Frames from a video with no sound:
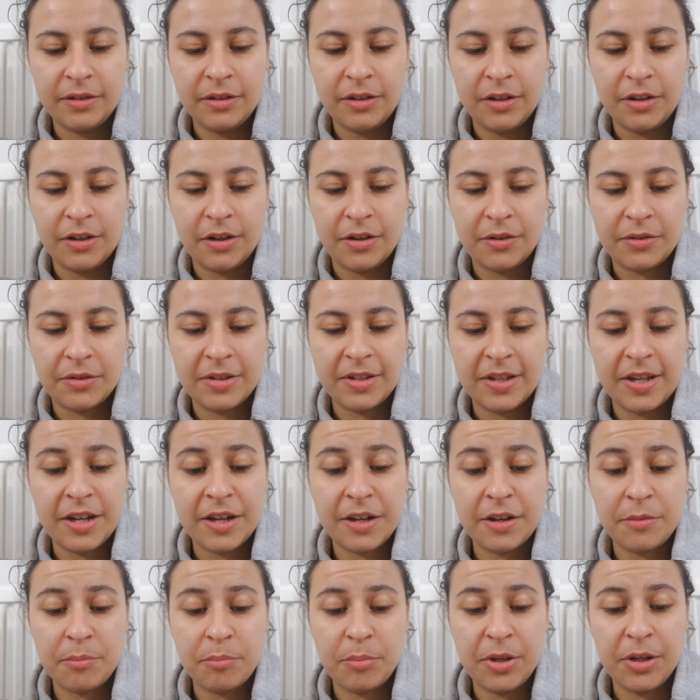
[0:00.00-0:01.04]
you know
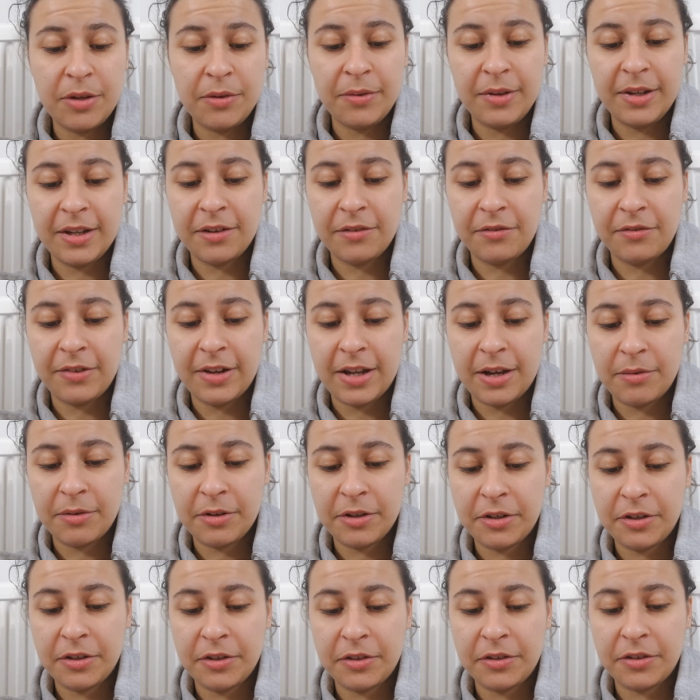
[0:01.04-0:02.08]
seeing beauty in a flower
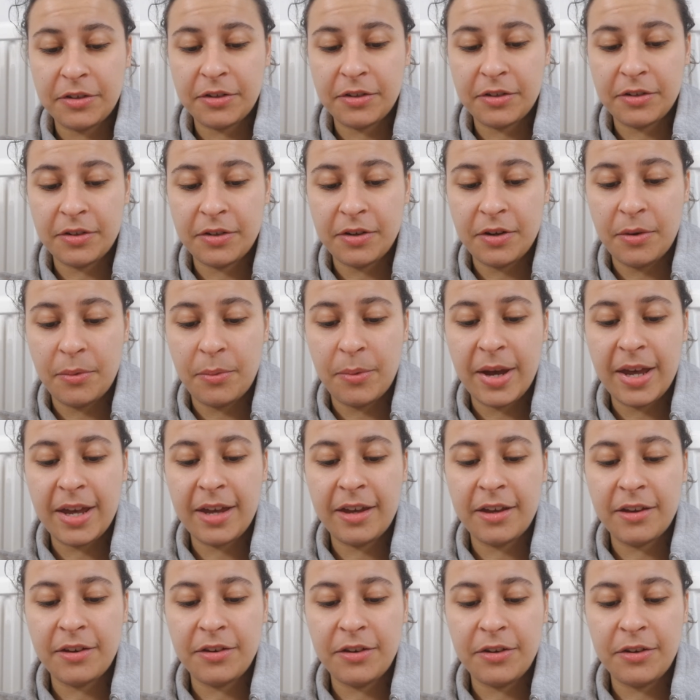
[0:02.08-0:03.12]
could
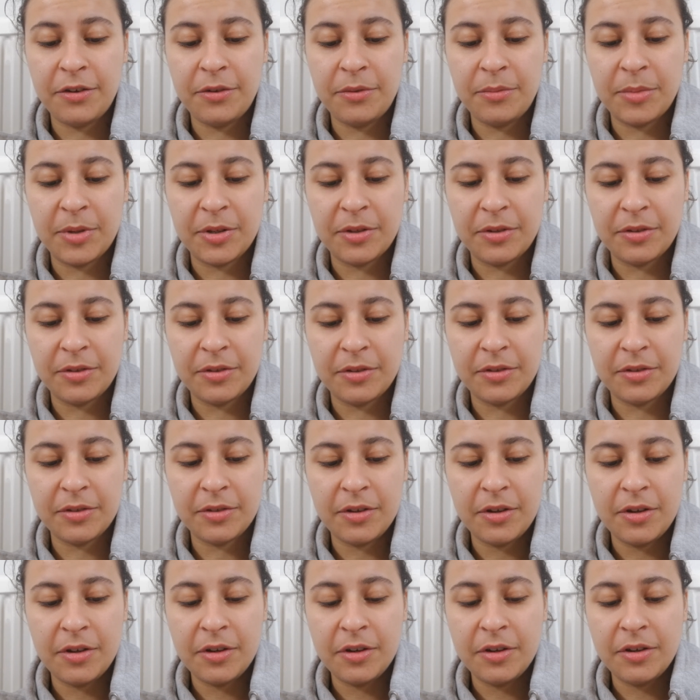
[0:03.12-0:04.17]
awaken humans
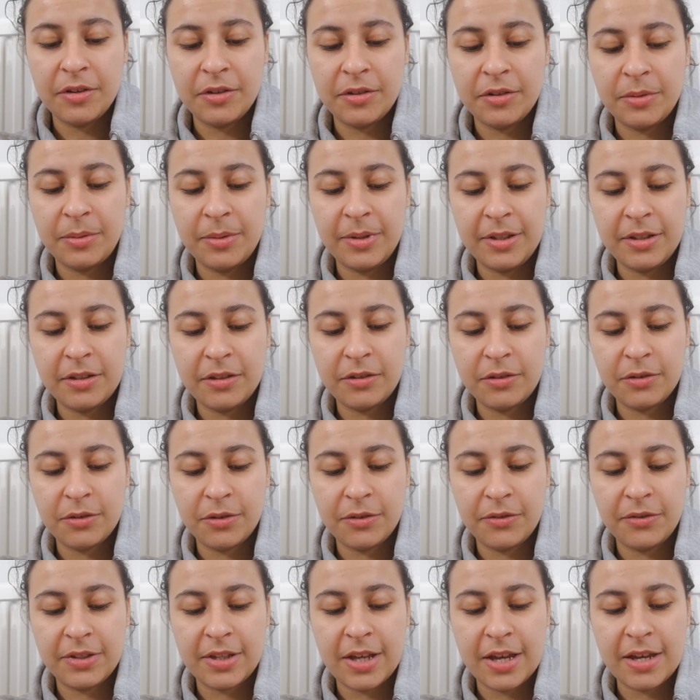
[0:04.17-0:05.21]
so he's sort
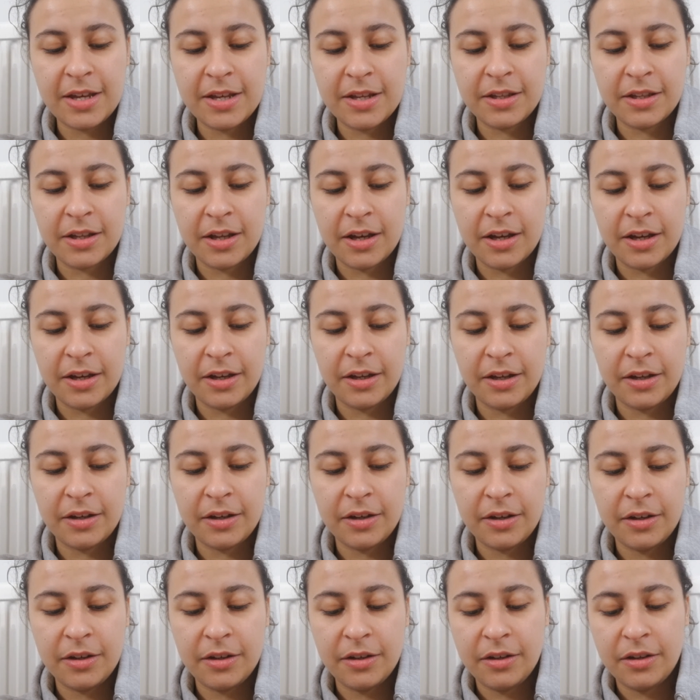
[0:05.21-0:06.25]
of saying like
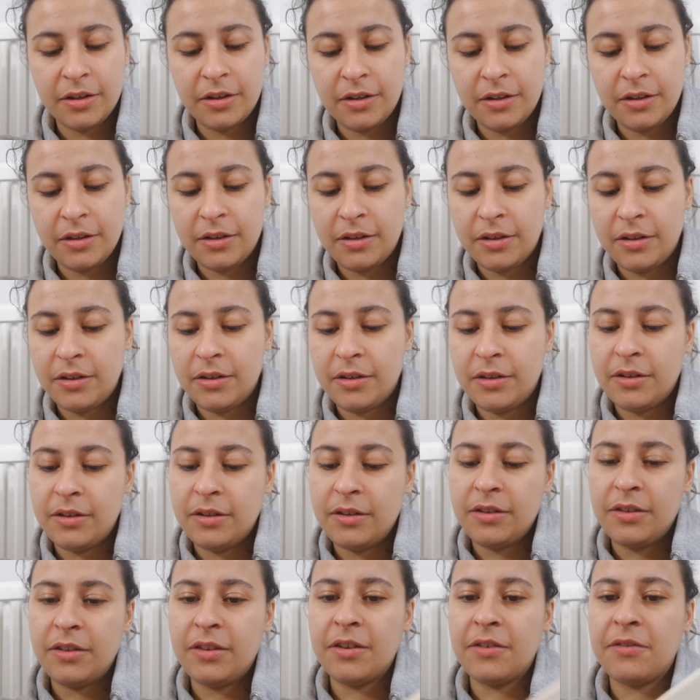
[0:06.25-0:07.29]

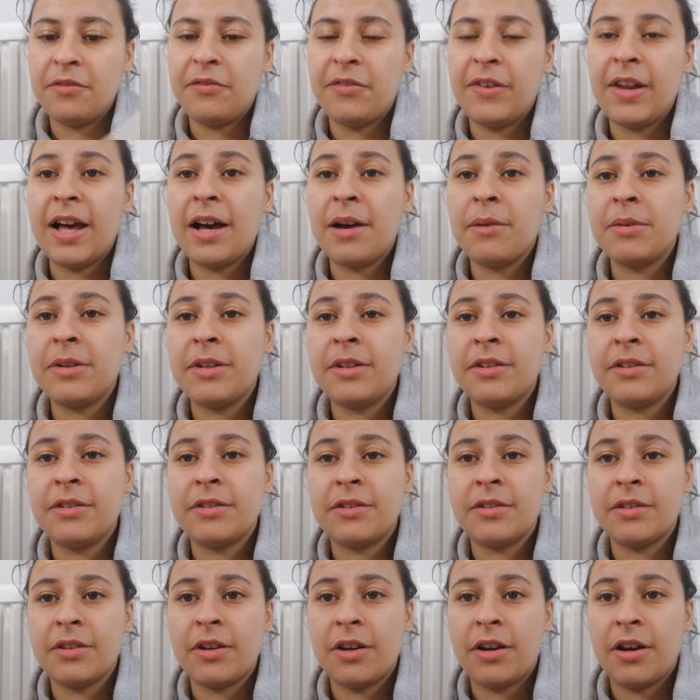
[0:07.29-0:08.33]
that
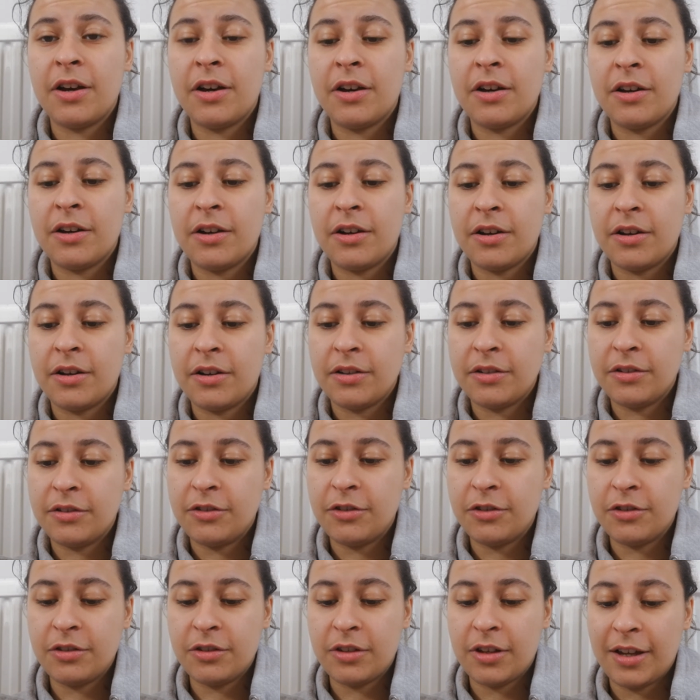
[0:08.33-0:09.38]
flowers are
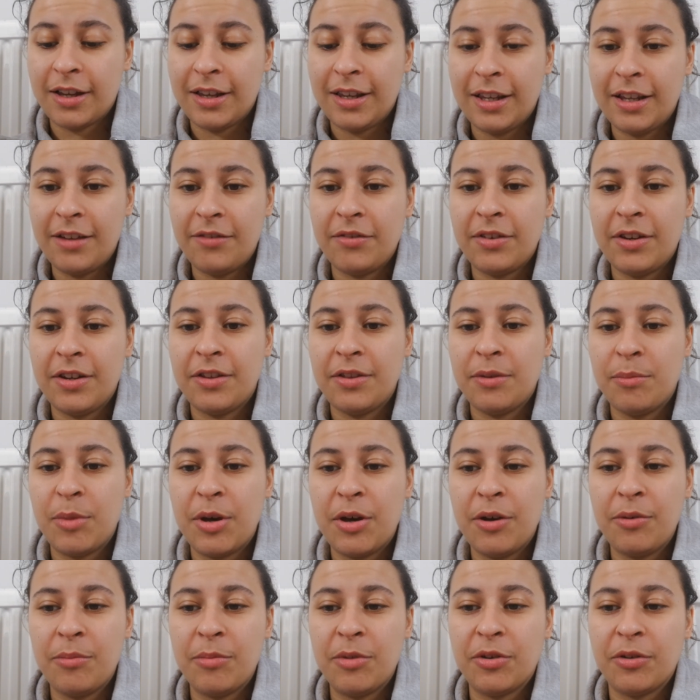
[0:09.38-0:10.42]
just like living in the
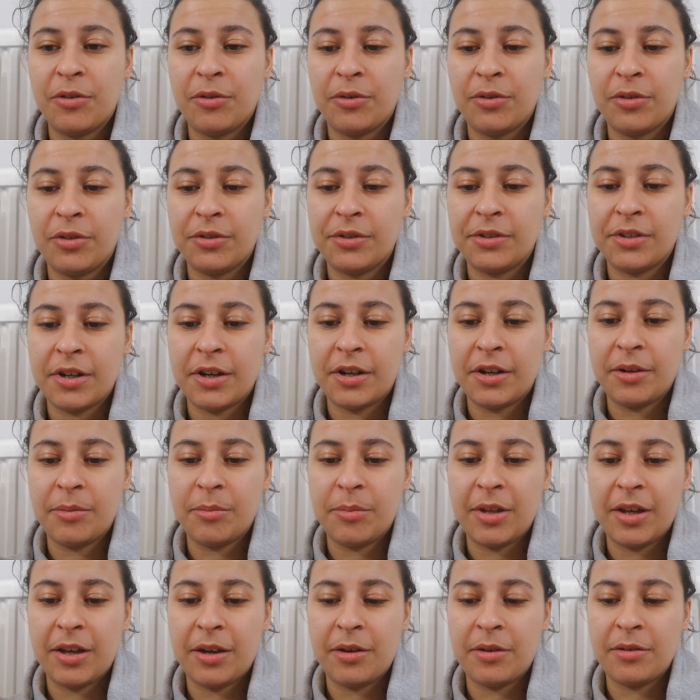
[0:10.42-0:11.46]
moment all the
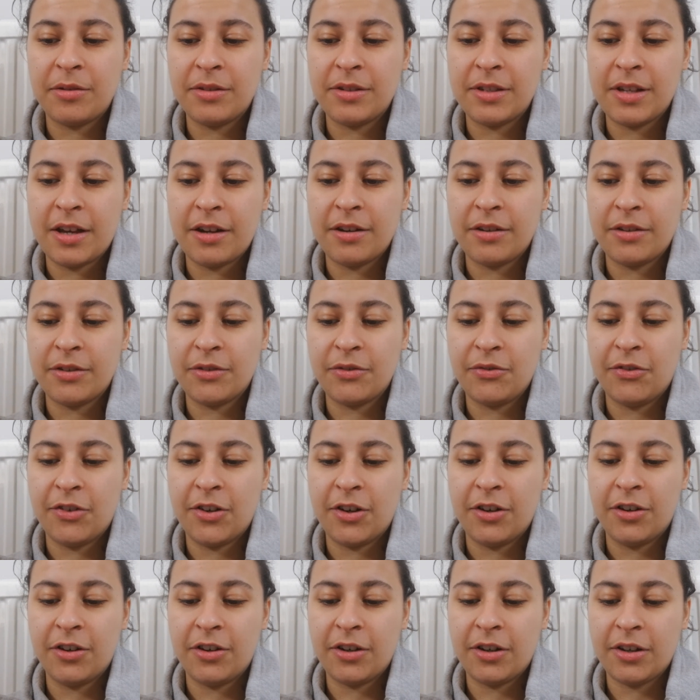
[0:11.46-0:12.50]
time. They're zen as
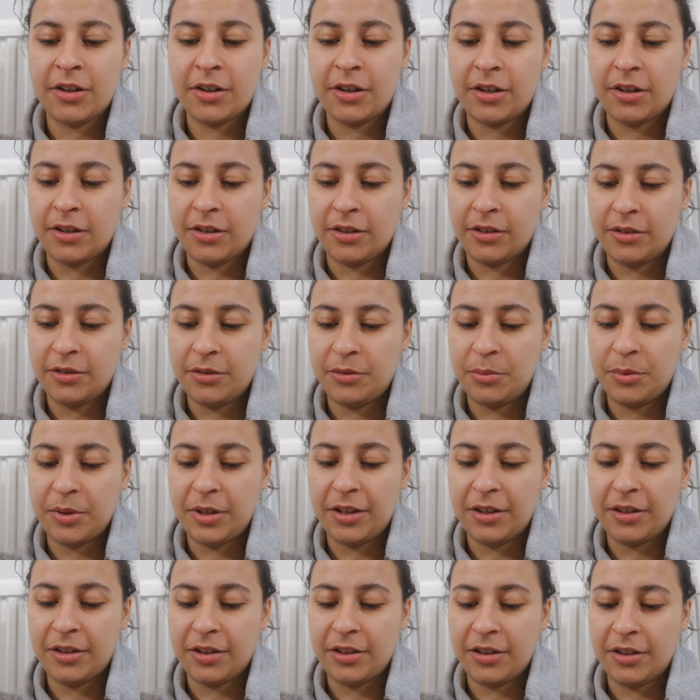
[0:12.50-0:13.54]
fuck, and we
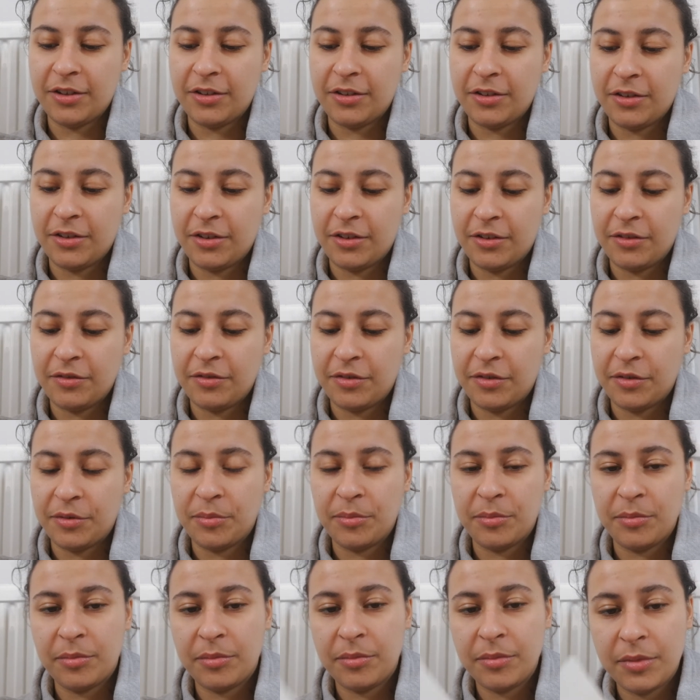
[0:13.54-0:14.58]
can learn a lot
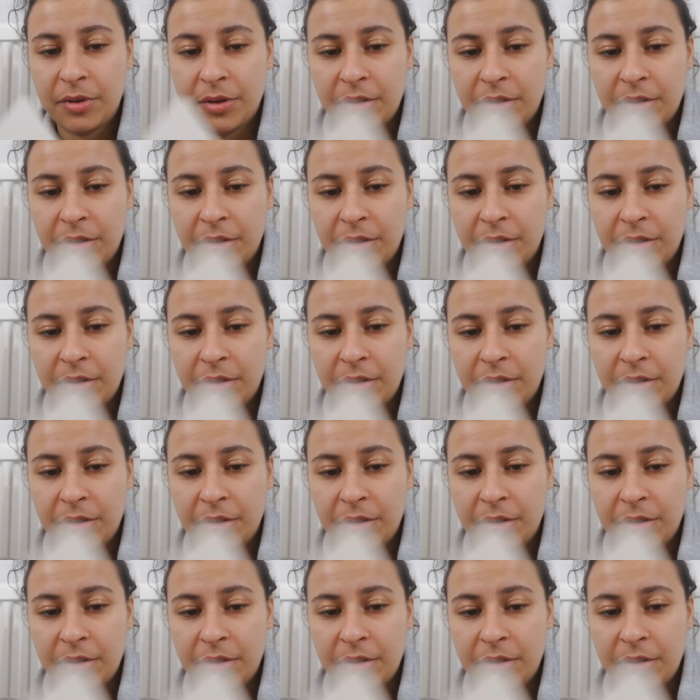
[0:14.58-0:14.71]
from